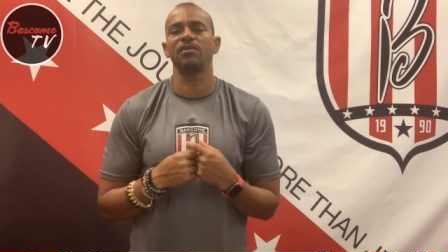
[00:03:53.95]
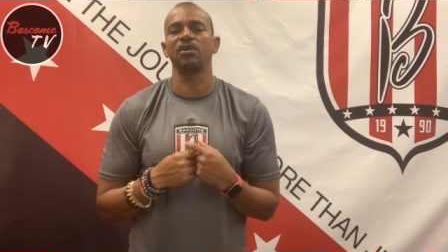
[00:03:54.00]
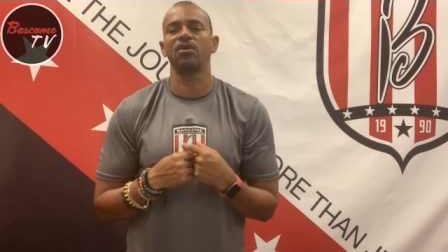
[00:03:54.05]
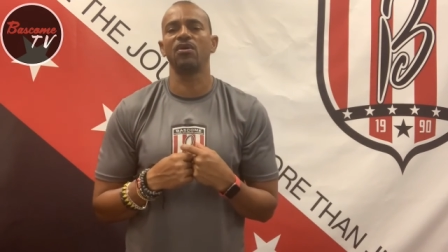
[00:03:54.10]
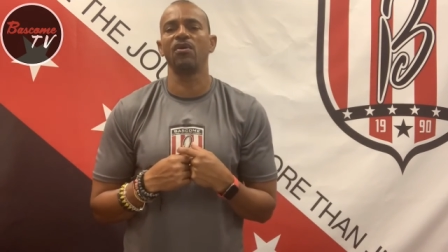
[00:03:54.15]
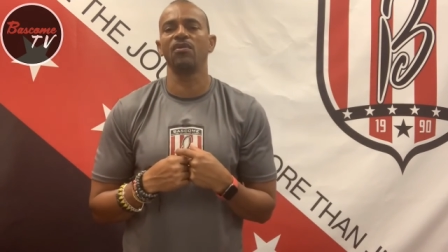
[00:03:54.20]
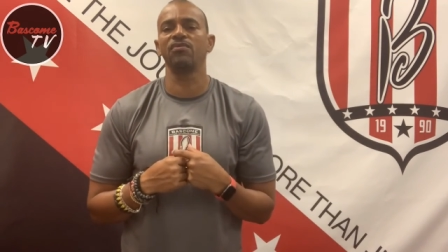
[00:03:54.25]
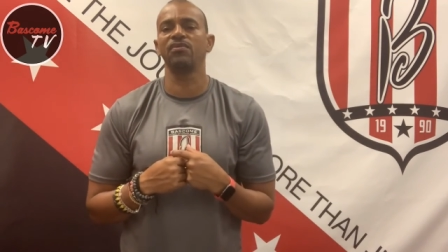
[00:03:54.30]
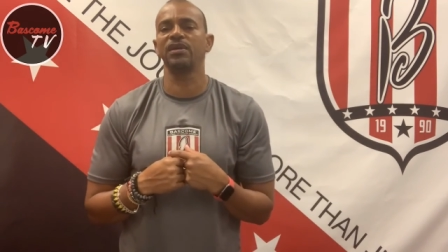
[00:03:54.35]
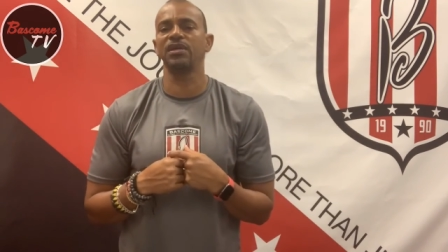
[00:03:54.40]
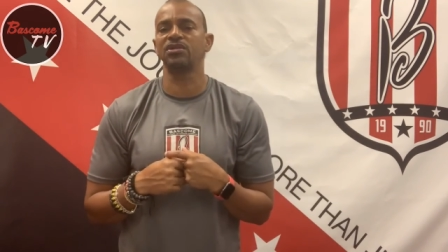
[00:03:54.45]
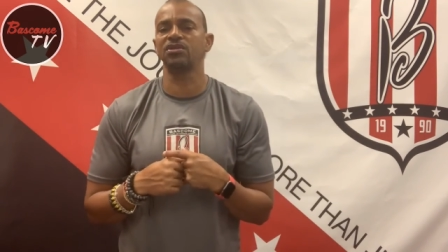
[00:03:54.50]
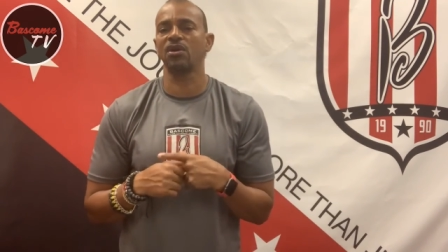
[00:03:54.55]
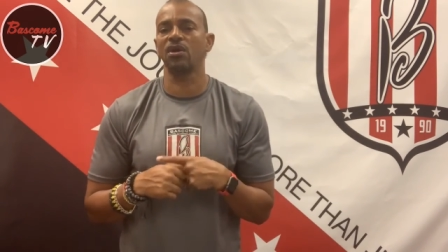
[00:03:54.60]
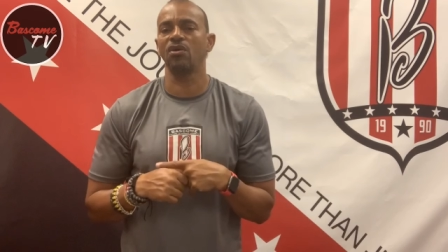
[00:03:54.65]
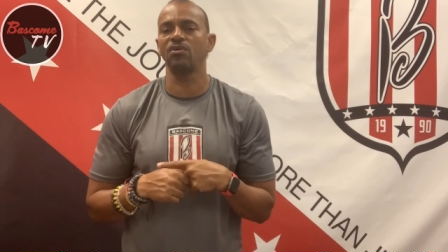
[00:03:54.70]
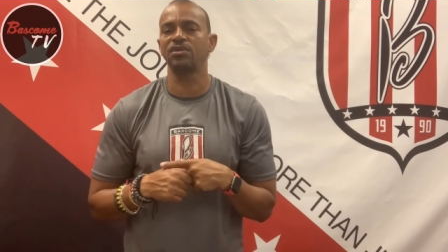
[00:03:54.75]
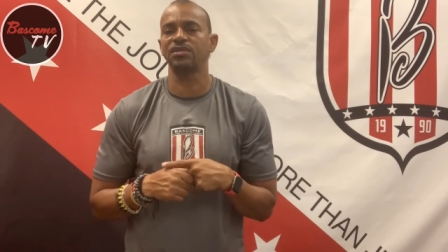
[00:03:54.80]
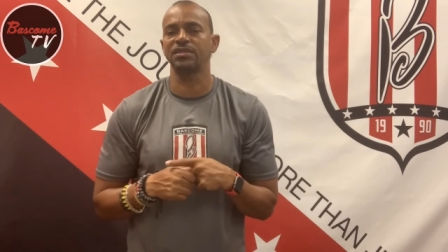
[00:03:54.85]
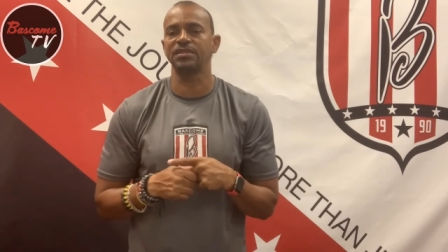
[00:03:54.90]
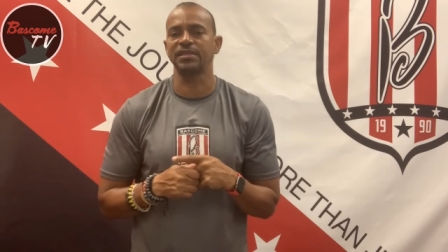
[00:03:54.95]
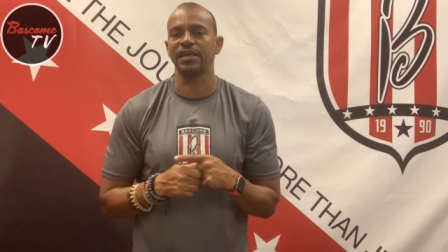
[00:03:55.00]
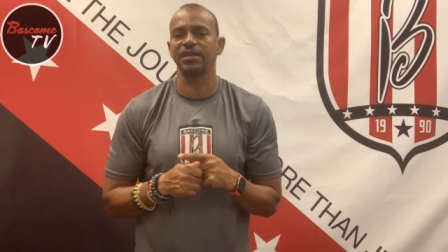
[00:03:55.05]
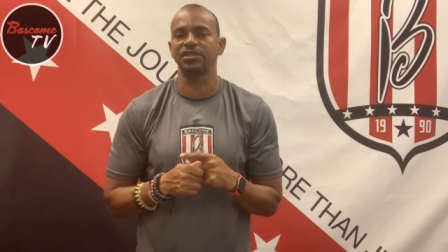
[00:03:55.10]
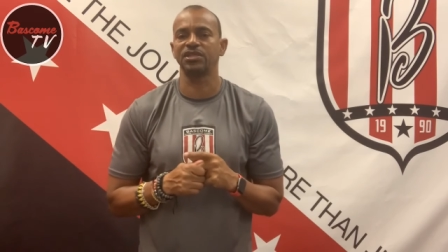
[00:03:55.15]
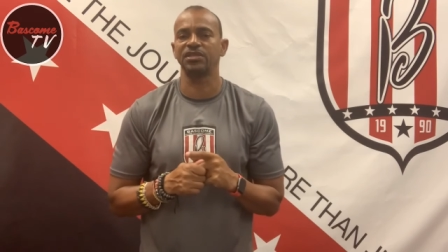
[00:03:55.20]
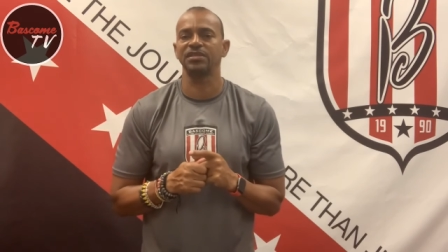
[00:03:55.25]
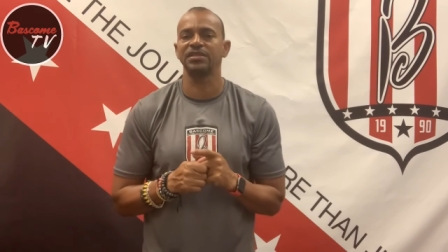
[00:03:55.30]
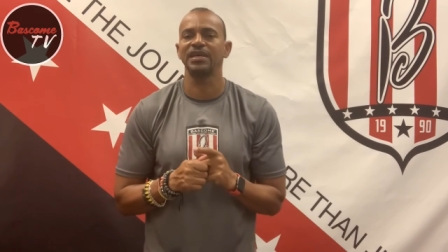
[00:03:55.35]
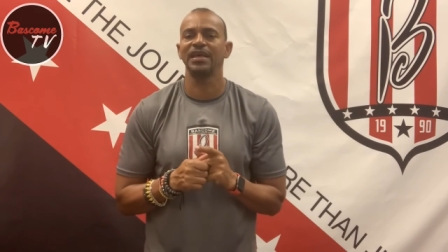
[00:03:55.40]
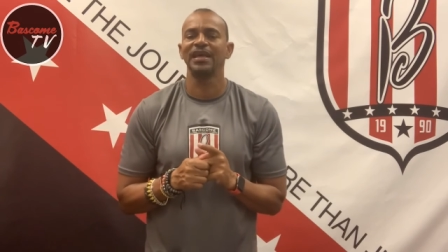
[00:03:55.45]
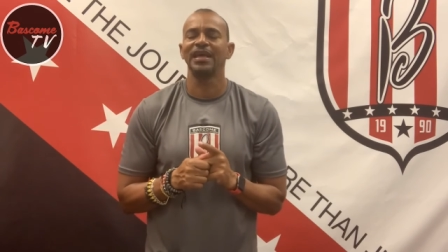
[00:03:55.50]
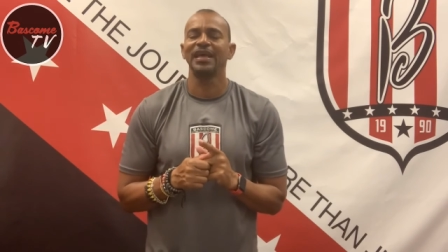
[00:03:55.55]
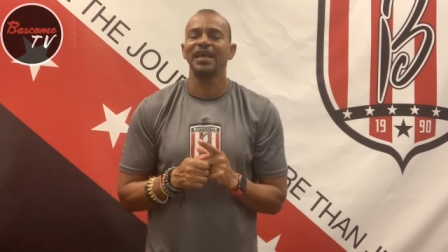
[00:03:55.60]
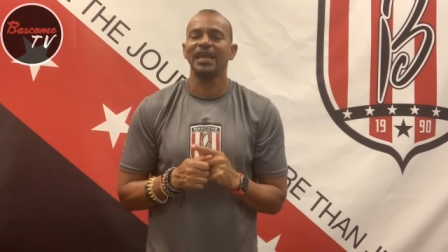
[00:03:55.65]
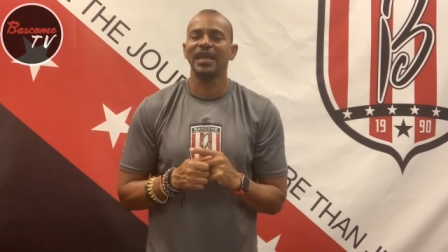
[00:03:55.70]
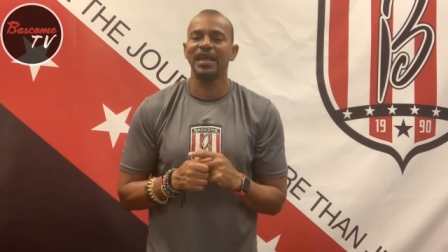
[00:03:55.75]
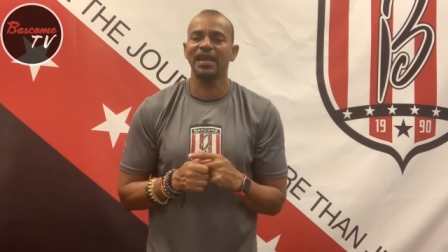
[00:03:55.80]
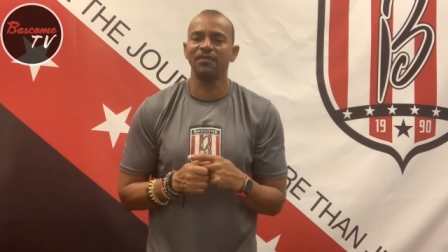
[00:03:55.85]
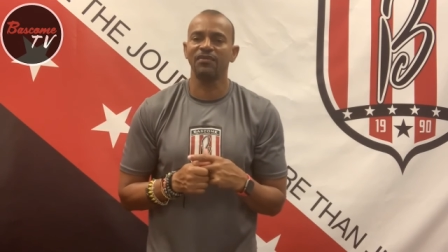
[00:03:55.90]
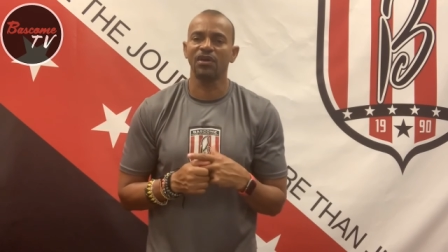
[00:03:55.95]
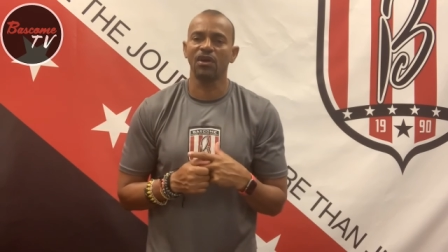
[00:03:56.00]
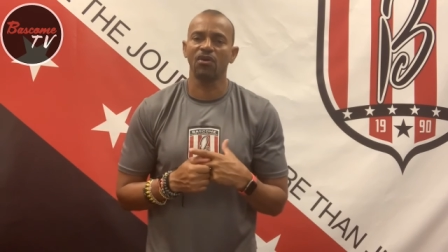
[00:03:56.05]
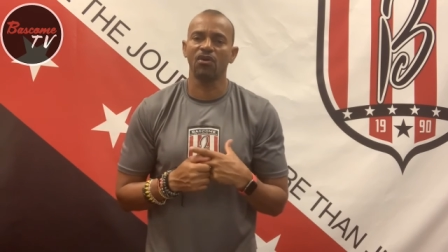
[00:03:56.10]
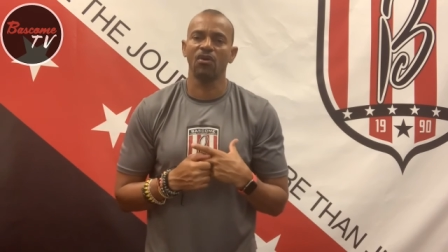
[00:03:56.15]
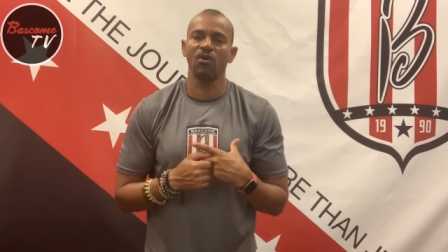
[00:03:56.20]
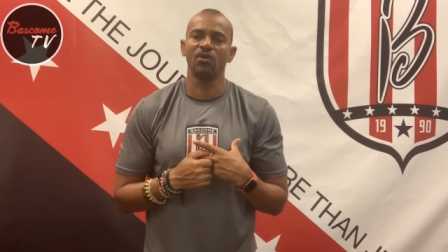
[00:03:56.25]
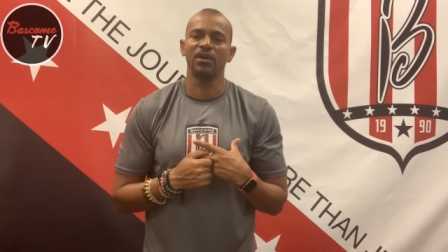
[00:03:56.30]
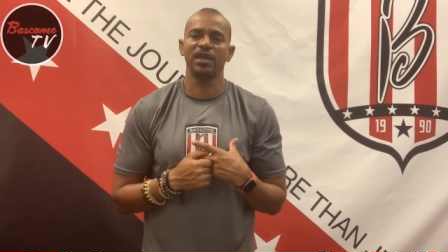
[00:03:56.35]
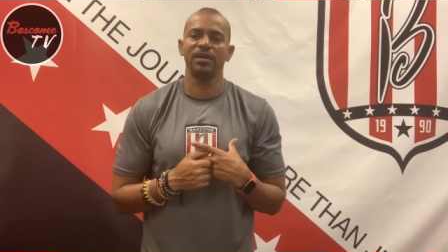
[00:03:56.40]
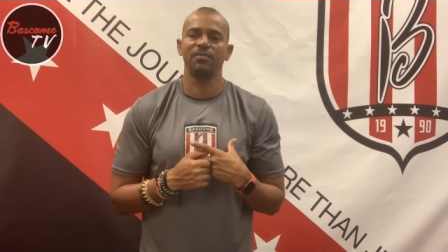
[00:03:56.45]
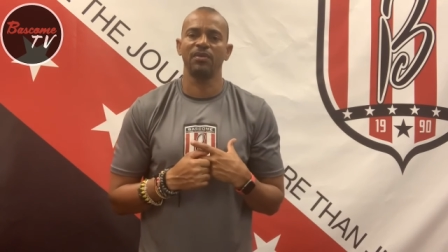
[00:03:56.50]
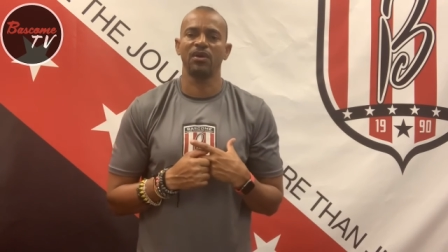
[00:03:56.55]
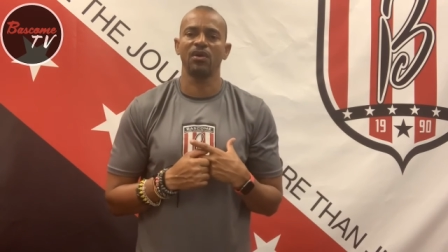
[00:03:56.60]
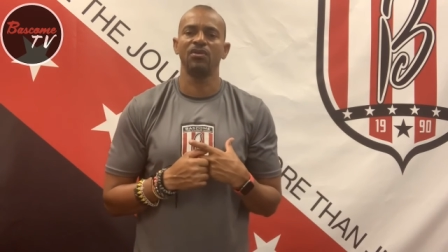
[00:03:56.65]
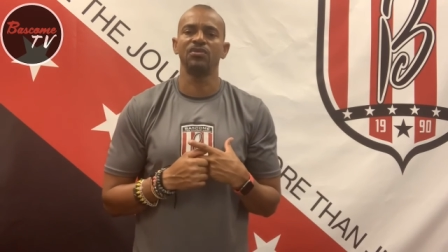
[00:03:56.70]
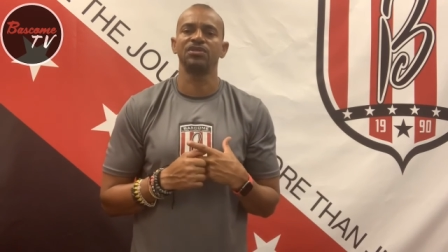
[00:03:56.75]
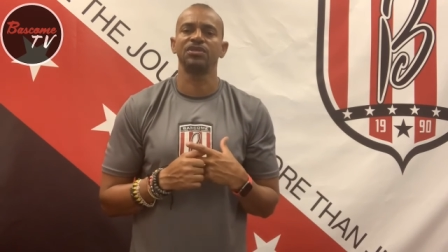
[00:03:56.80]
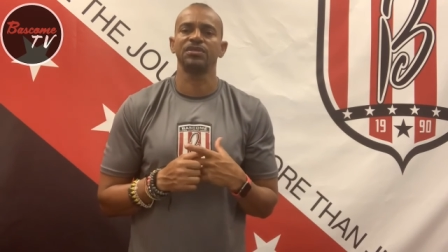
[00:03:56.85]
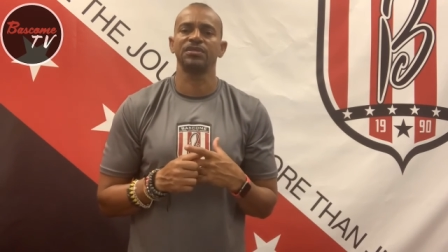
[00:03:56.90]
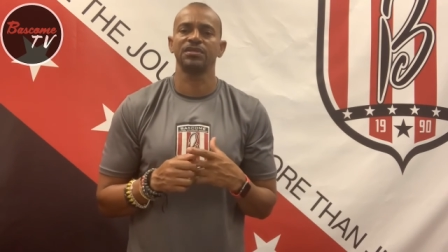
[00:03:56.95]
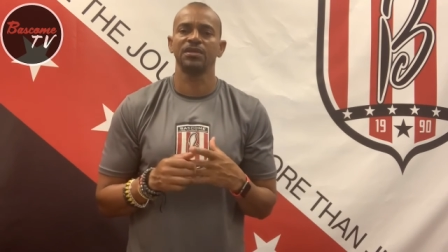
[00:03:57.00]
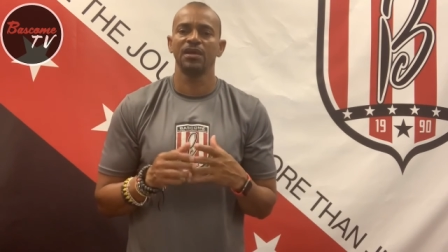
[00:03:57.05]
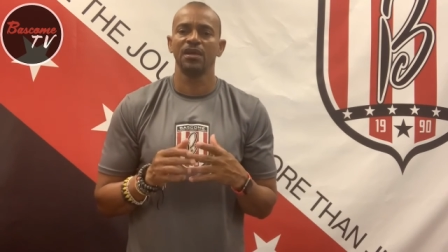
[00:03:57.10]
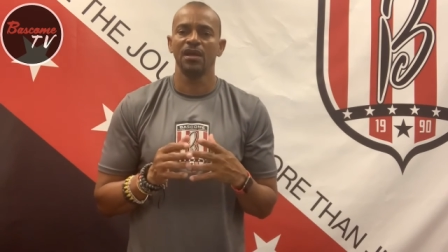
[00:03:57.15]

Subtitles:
be going through these coaching sessions, even our goalkeeper coaches.